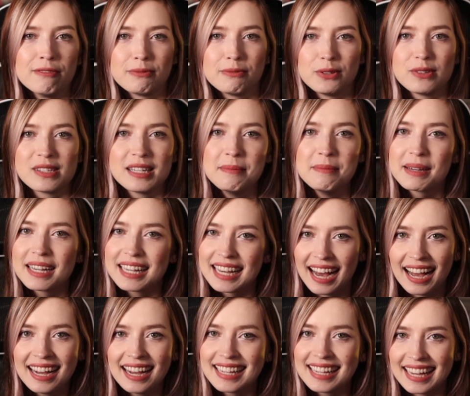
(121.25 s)
fusing
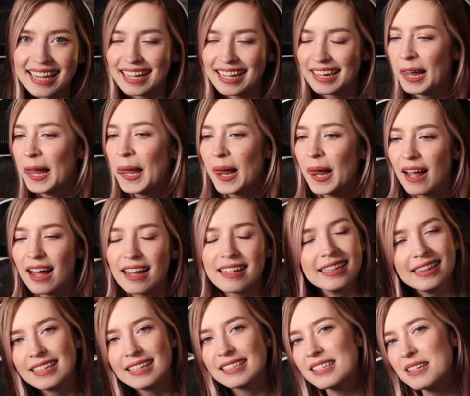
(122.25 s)
Mikage.
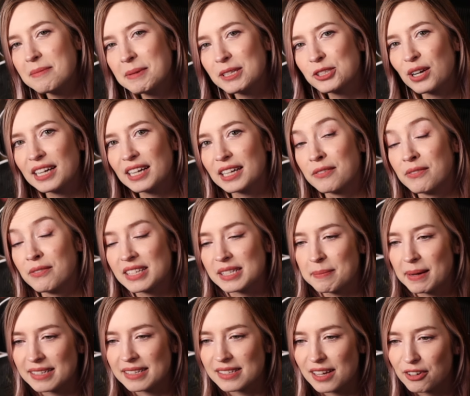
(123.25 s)
Listen to me trying to convince
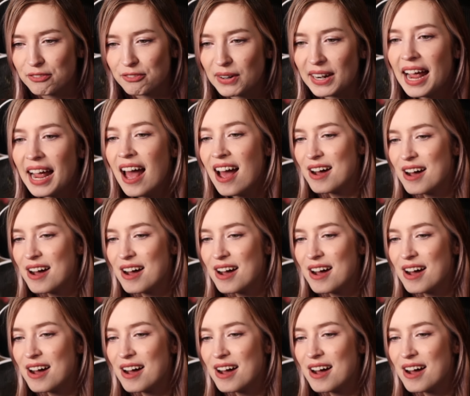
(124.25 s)
myself, right?